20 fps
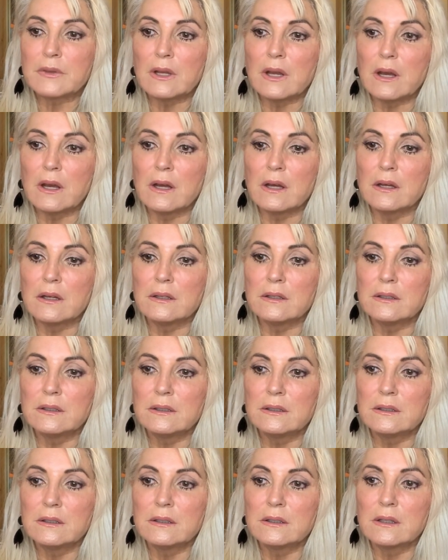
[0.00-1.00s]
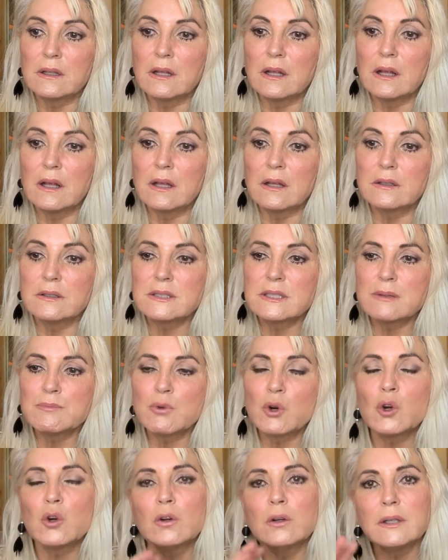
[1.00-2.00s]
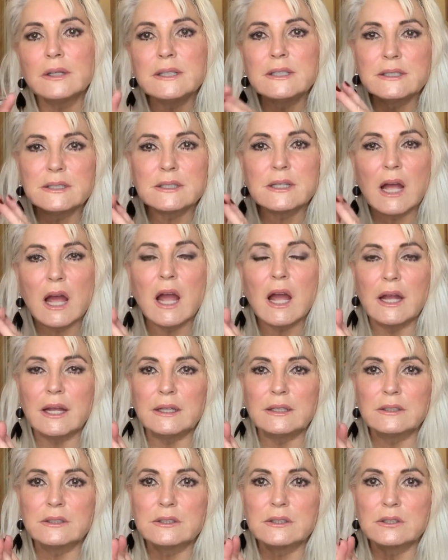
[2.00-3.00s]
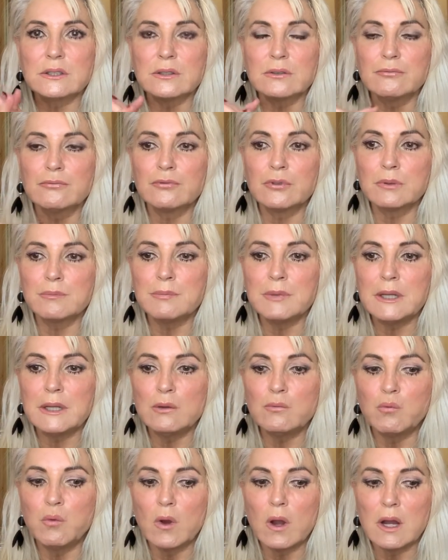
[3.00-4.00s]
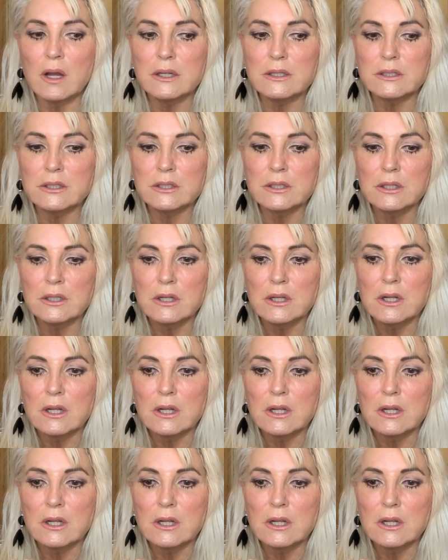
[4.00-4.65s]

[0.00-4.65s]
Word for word: uh, some early signs for me was